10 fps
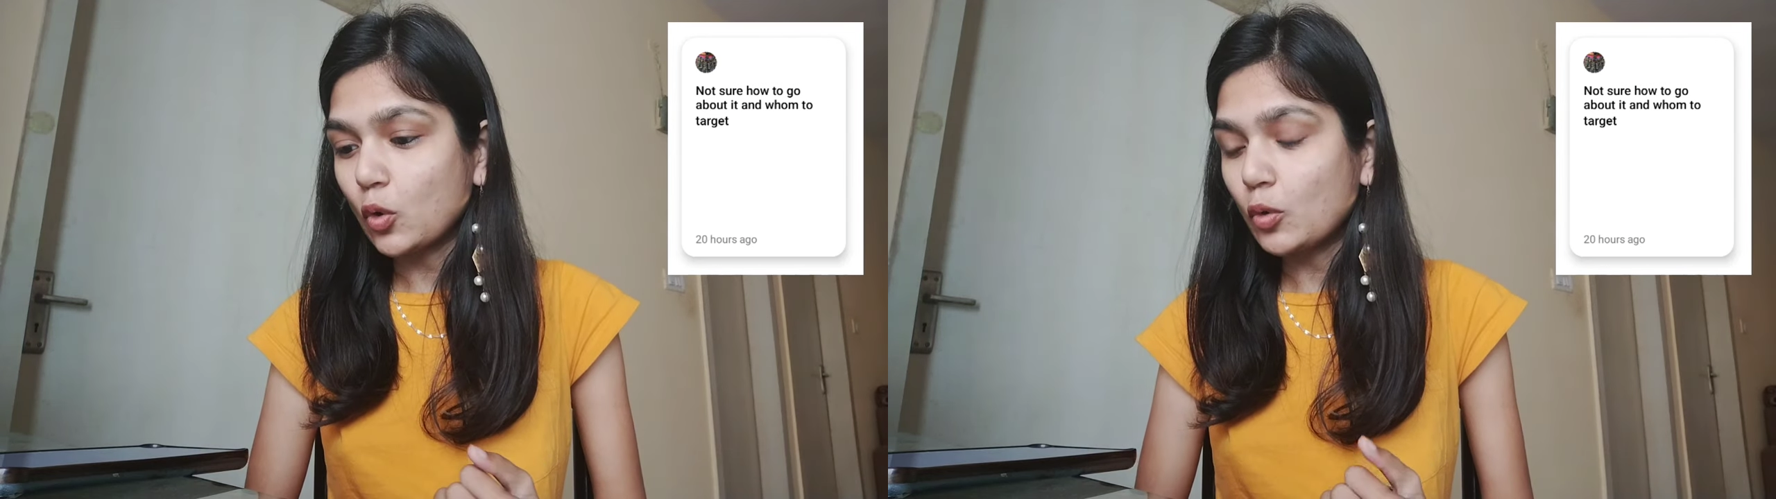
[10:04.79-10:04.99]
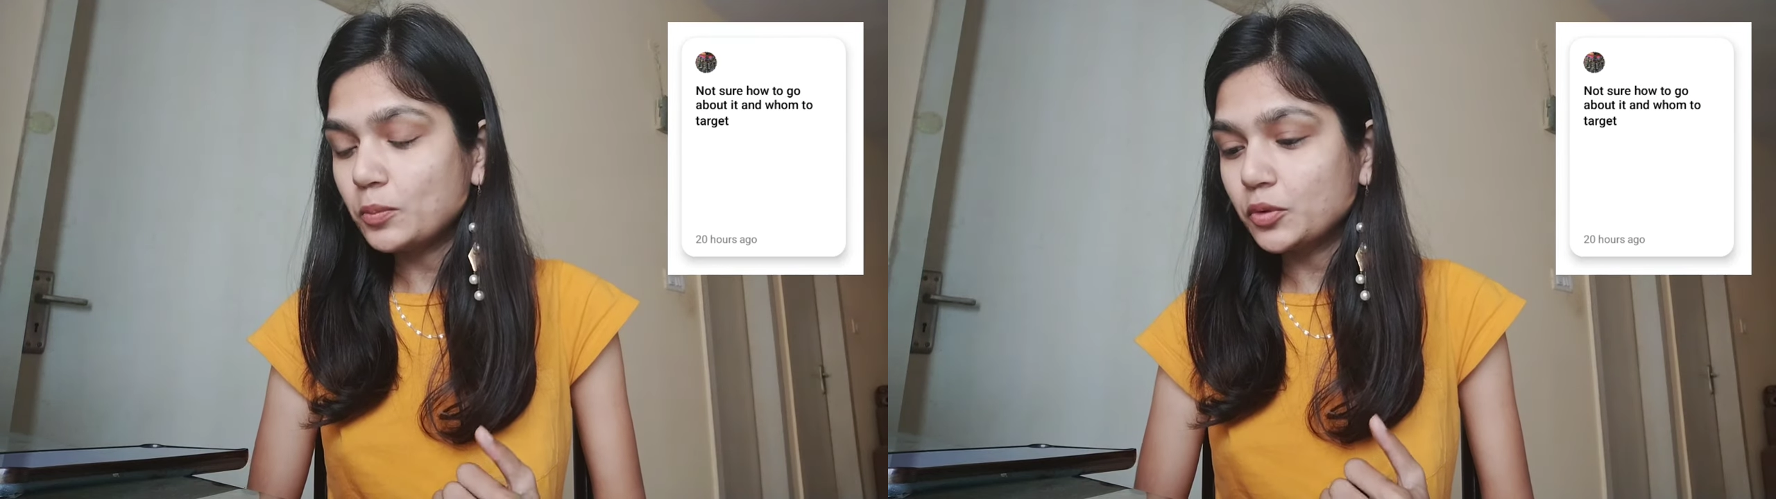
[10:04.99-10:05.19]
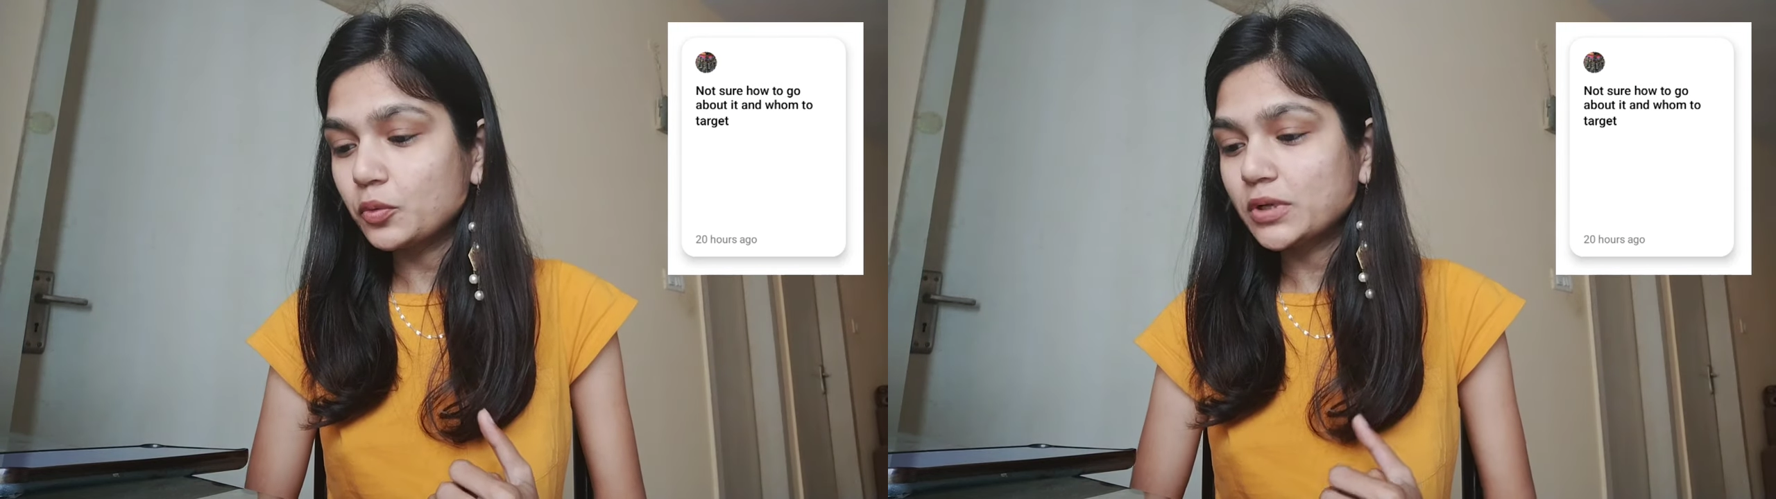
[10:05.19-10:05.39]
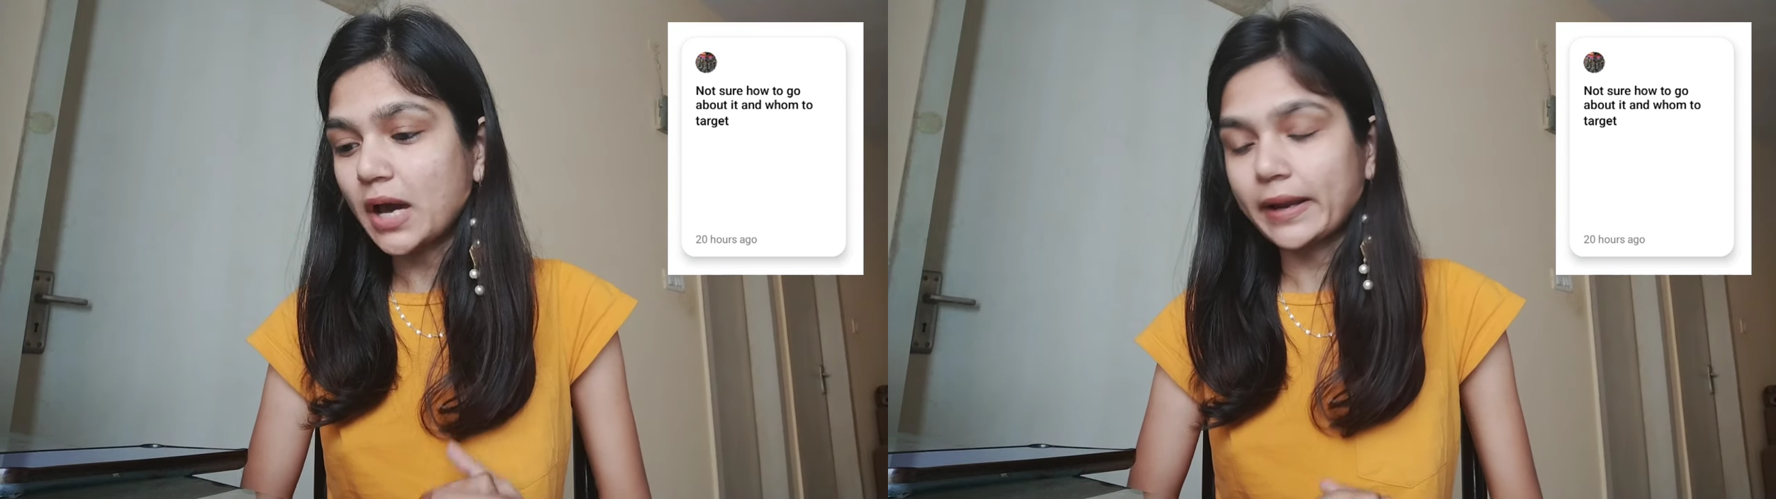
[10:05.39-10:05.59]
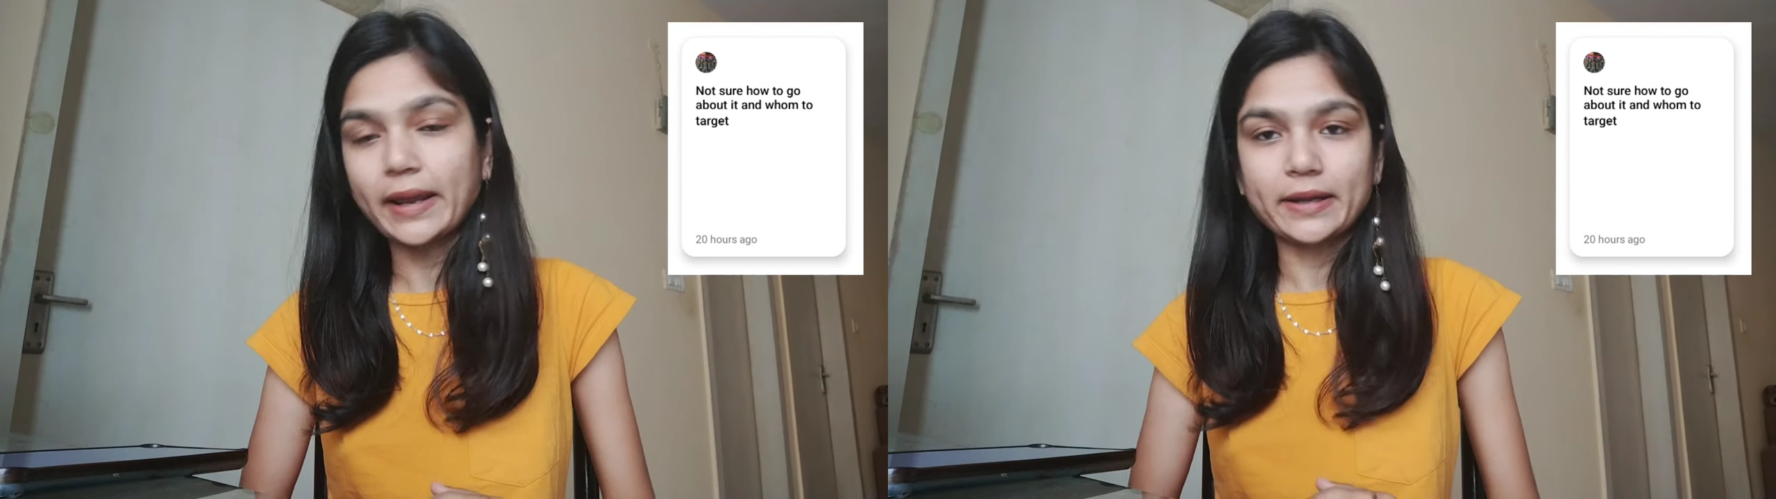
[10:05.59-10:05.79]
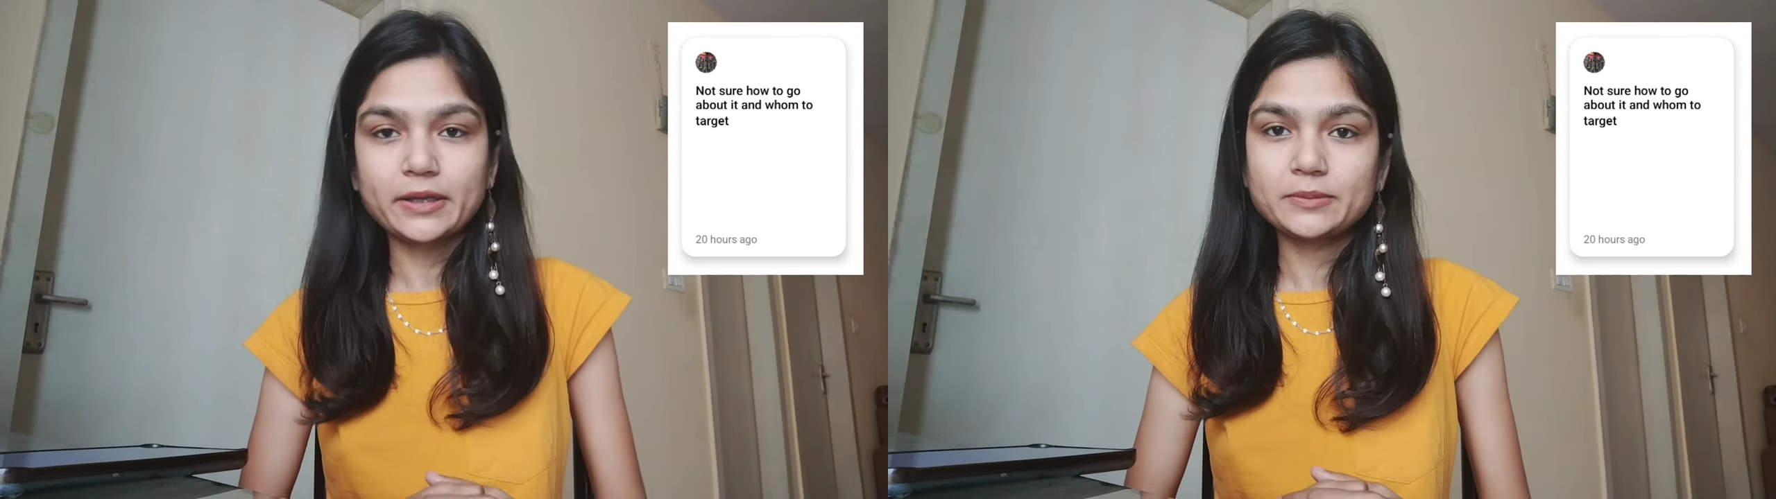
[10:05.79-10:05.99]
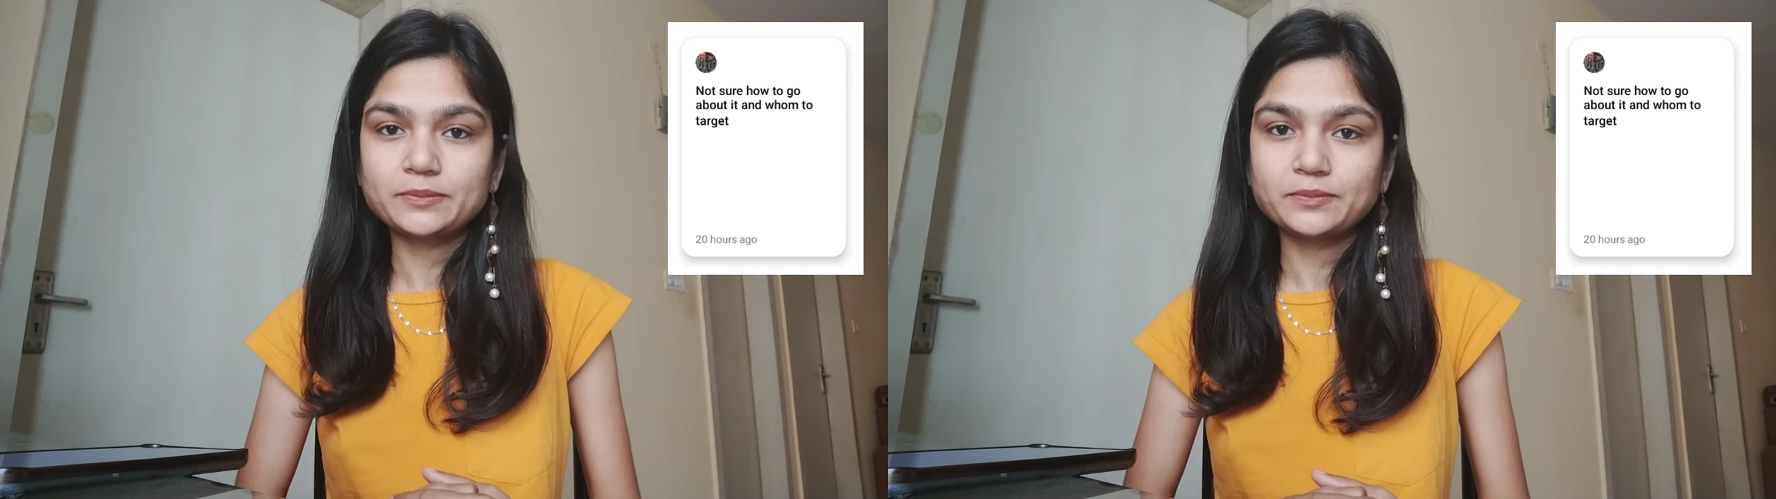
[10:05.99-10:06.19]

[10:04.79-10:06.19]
whom to target.